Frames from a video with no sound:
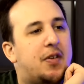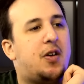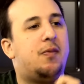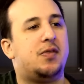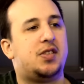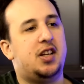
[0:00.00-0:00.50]
a
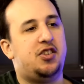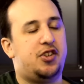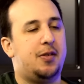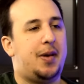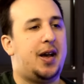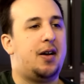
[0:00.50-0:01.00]

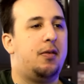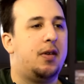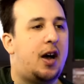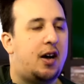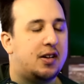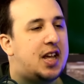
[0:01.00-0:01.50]
conversation about
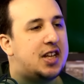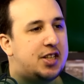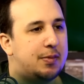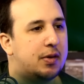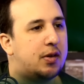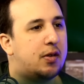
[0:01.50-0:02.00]

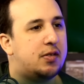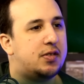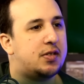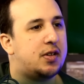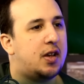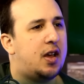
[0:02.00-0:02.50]
Arteta
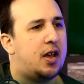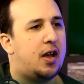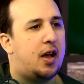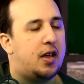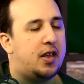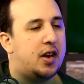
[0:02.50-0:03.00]
because
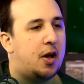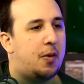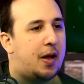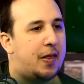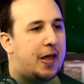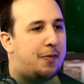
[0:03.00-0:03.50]
you know,
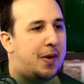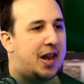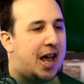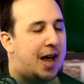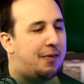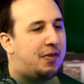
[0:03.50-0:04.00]
they've played
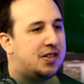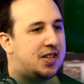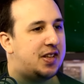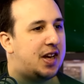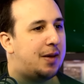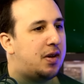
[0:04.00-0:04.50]
Havertz
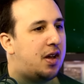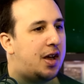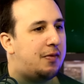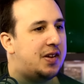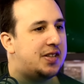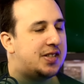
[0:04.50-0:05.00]
in the number
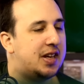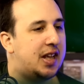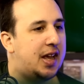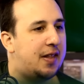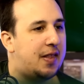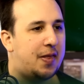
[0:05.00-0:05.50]
nine
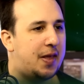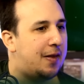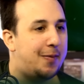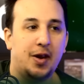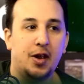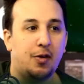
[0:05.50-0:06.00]
recently, and I think
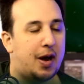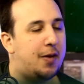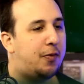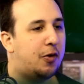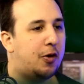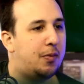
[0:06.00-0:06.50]
they've been in great
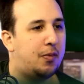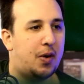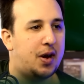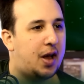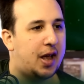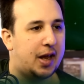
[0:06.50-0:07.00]
form.
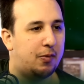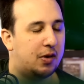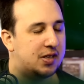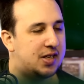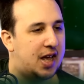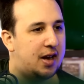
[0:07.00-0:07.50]
Won like
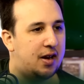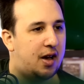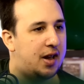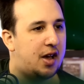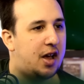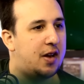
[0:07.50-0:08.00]
what 10,
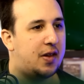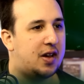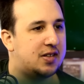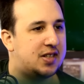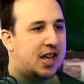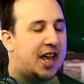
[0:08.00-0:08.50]
nine of the
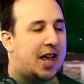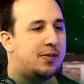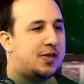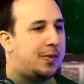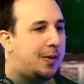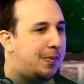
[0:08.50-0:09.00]
last ten
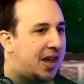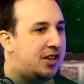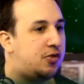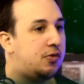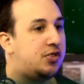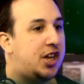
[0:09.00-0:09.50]
games. They've been playing
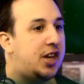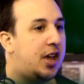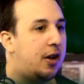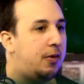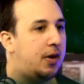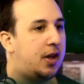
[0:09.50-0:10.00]

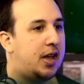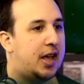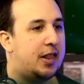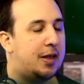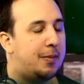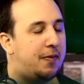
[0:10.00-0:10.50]
Jorginho
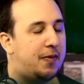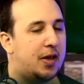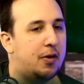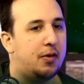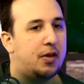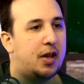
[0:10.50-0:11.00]
in the
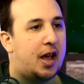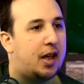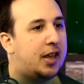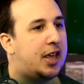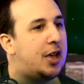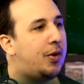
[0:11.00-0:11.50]
midfield
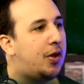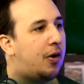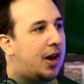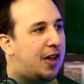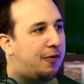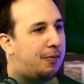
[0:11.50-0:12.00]
and
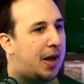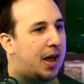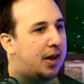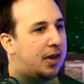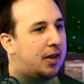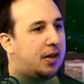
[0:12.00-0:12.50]
Kiwior left
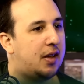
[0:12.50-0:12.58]
back